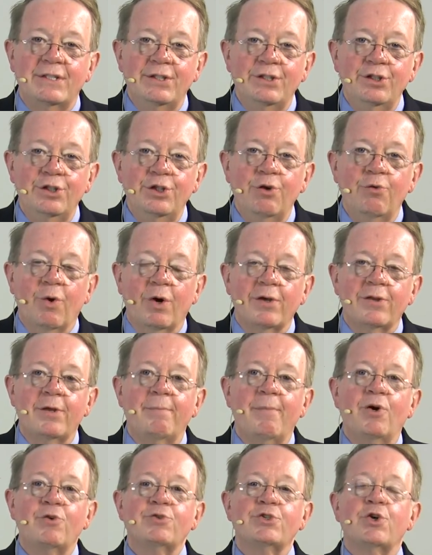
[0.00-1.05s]
You are the
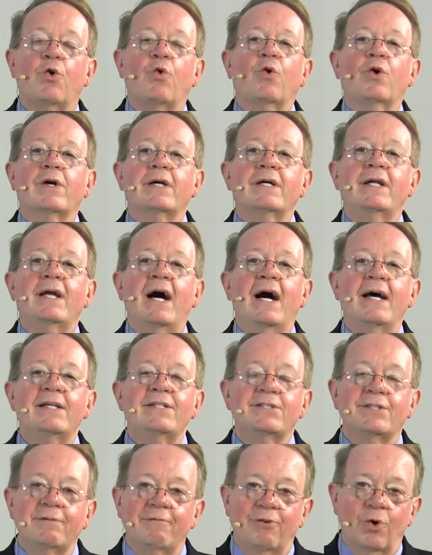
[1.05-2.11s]
most
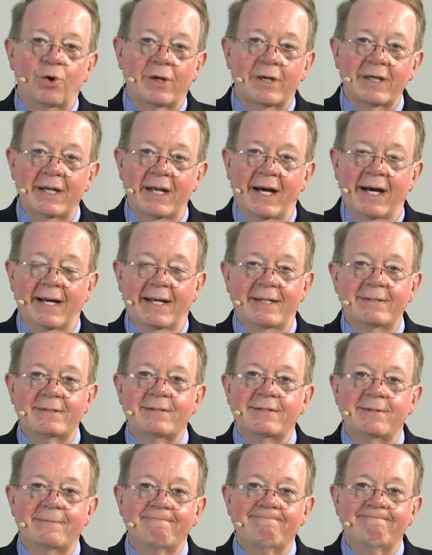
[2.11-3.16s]
organized of
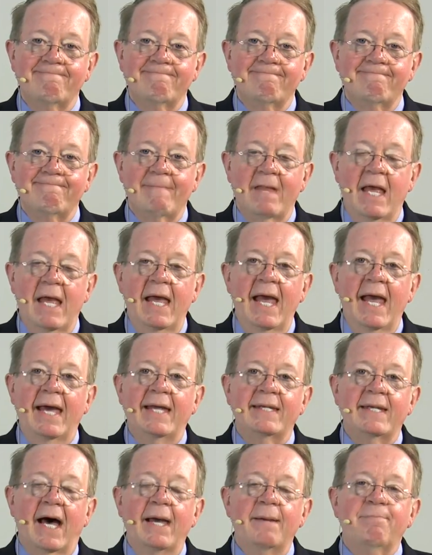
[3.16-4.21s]
organized,
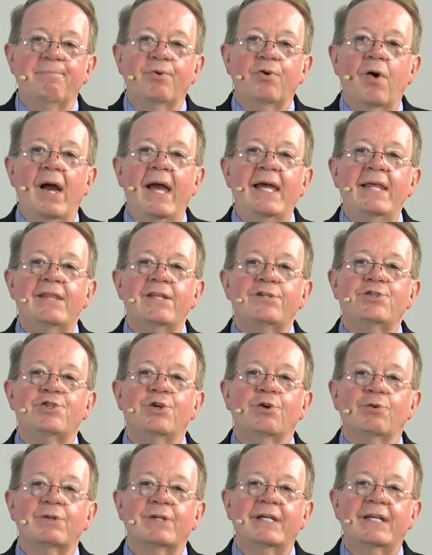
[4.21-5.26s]
and I pray that
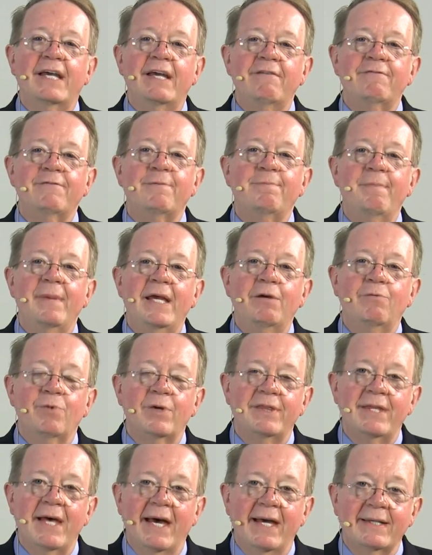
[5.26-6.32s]
you'll gift me
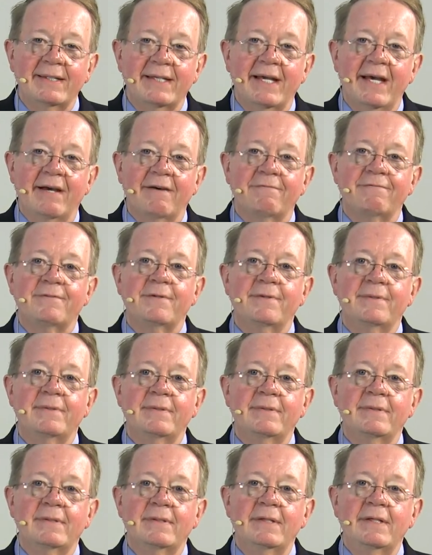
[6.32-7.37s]
with that gift.
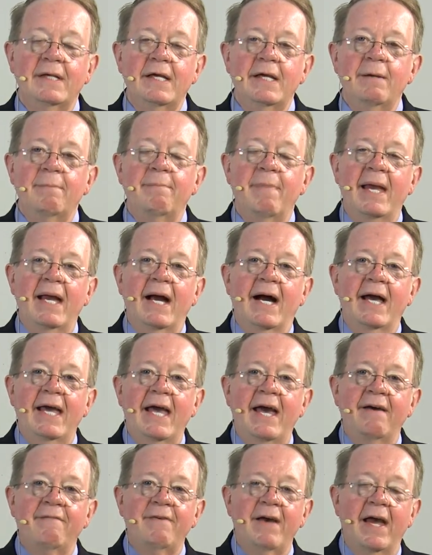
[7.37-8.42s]
May I have